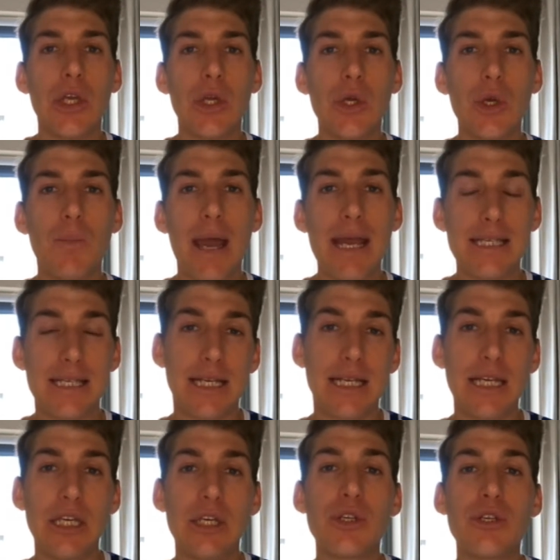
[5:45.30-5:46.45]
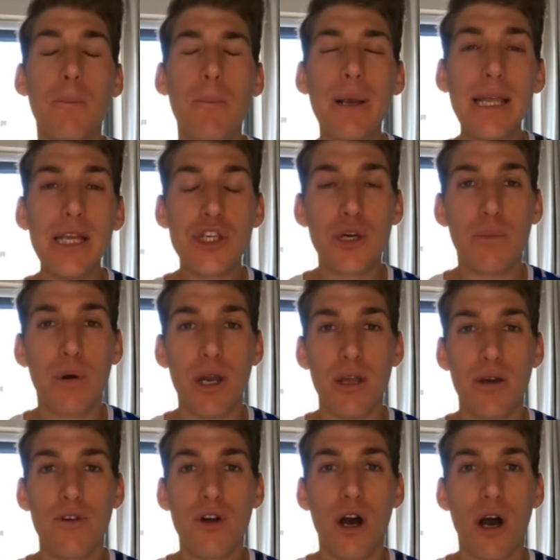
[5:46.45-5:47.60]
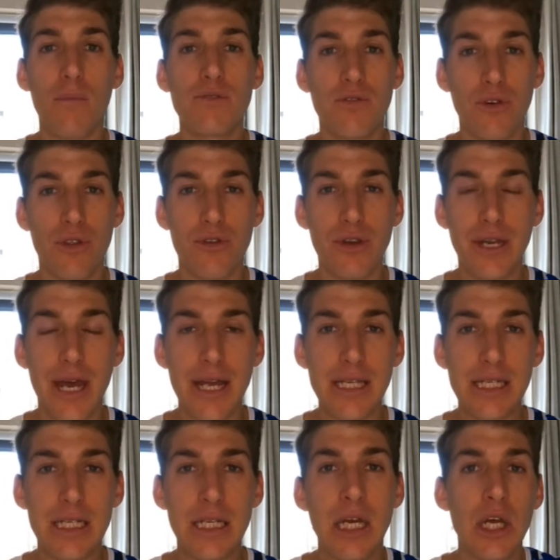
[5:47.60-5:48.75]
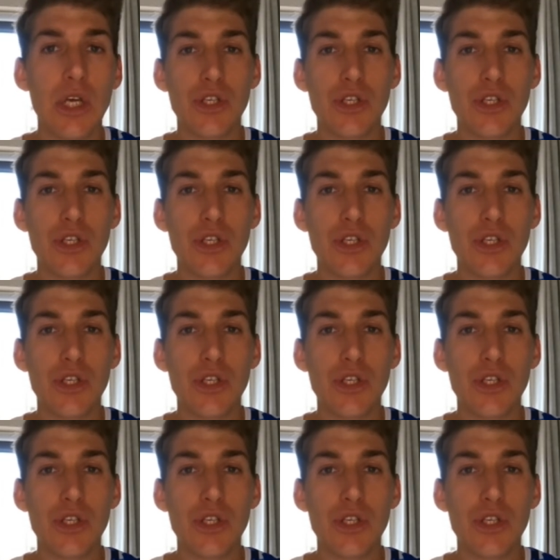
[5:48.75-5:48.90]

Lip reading: you deplete your body of carbs for 3 days.